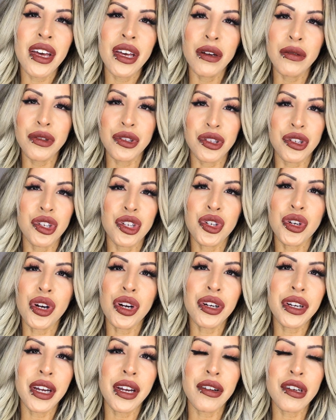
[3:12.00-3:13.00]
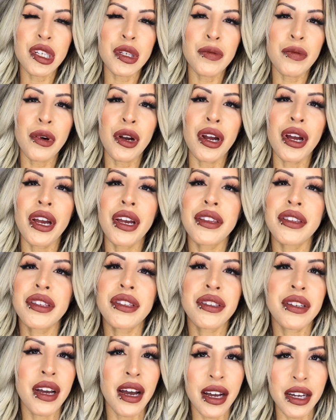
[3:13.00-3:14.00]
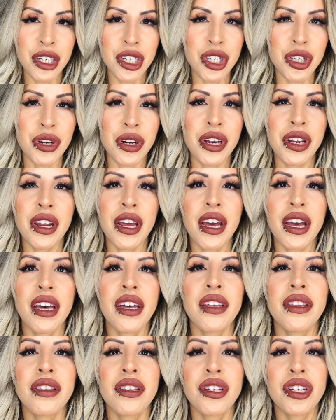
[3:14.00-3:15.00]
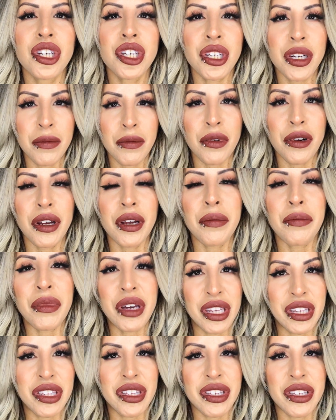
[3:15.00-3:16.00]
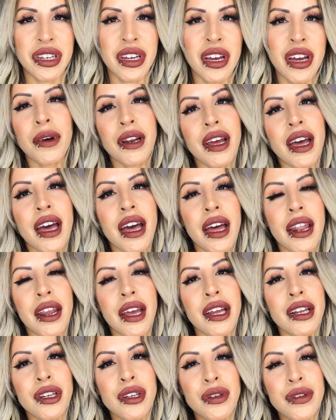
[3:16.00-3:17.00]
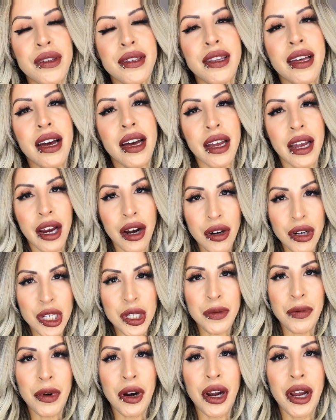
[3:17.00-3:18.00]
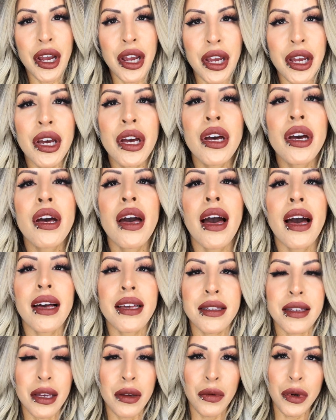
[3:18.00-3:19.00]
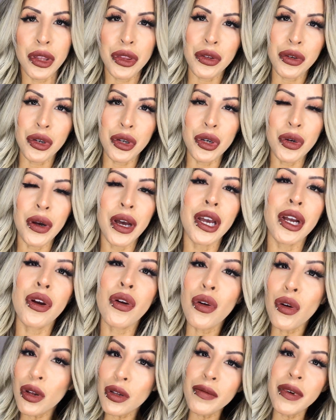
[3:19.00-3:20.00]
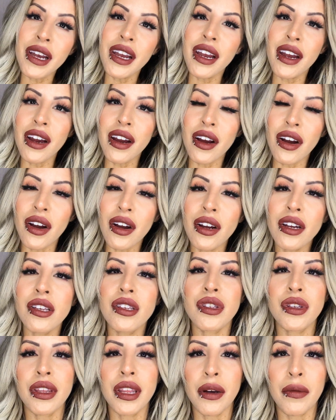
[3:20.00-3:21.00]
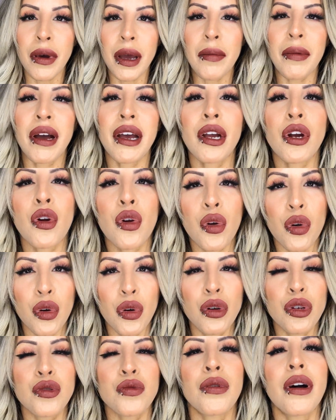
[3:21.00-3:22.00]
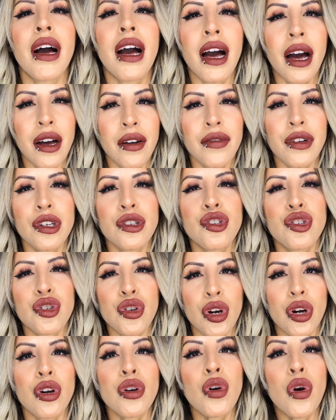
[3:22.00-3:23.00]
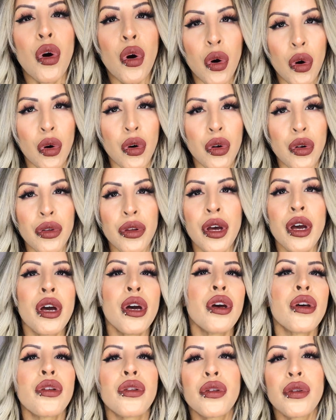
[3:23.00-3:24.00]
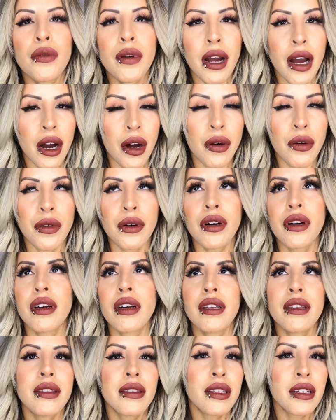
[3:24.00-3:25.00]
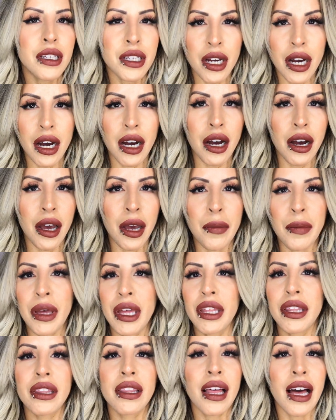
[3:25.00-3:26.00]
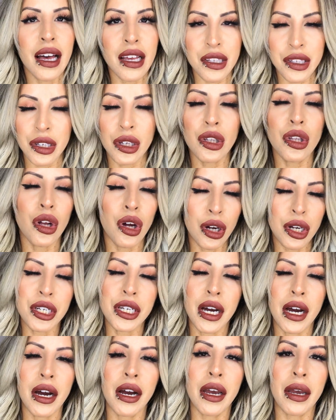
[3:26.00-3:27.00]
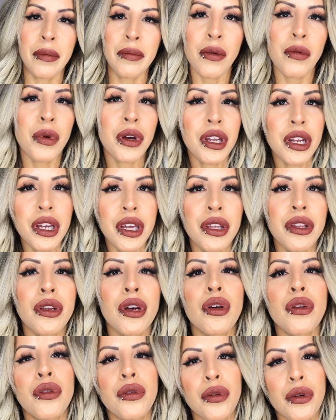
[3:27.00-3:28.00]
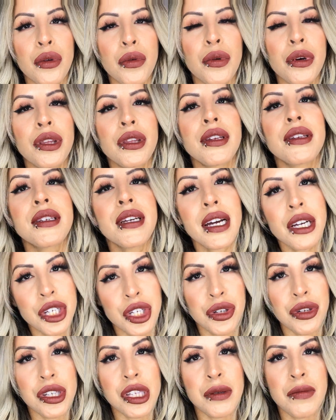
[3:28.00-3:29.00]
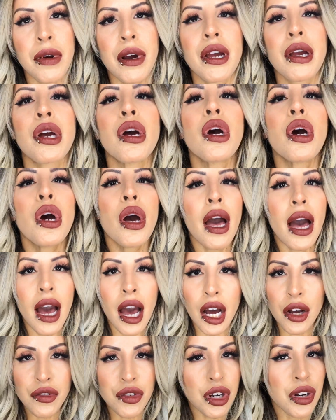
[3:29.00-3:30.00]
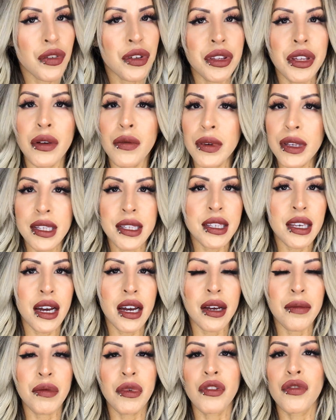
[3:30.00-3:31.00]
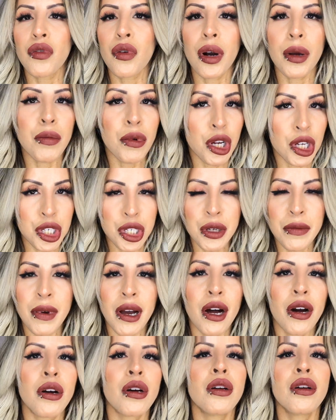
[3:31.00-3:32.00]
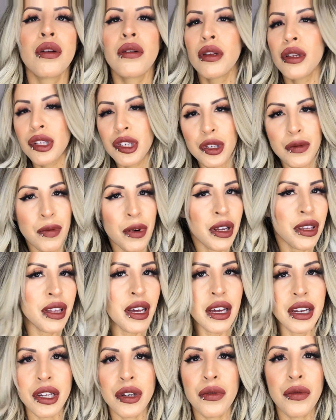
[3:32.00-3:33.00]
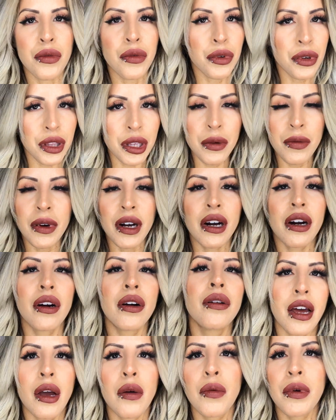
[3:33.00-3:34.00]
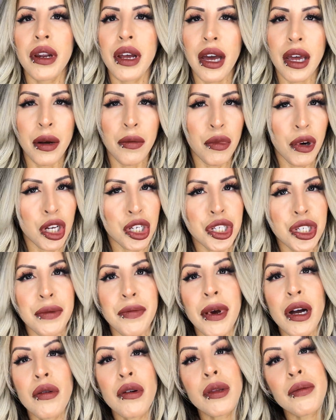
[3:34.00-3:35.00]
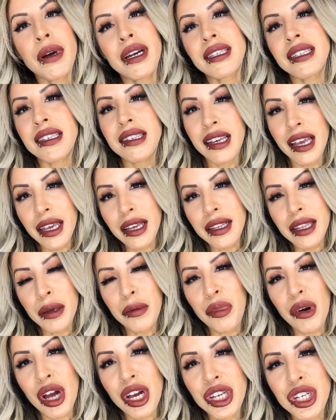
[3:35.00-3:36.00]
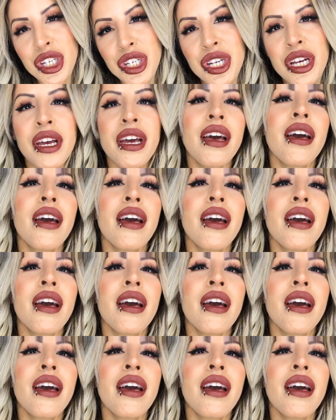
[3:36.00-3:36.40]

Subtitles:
It was the Strong Hairspray, the Texturing, and the Shimmering Mist. Went ahead and used that hairspray as I went through and curled my hair so that way my curls will have a strong hold throughout the time and last a long time. I went in through with the Texturing Spray after everything was set, before I brushed them out, sprayed that in really well. I went ahead and brushed them out with my detangling brush.